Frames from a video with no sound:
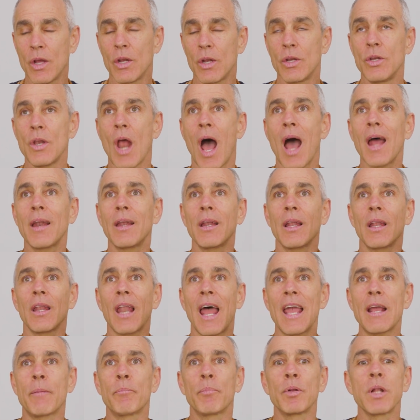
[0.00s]
not
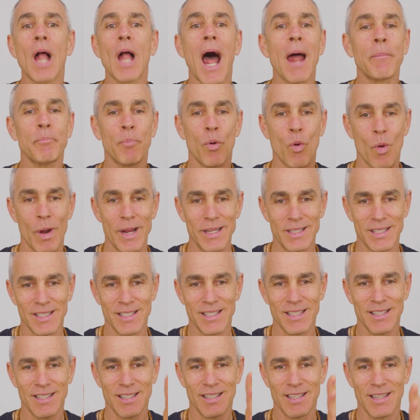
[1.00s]
like plot points,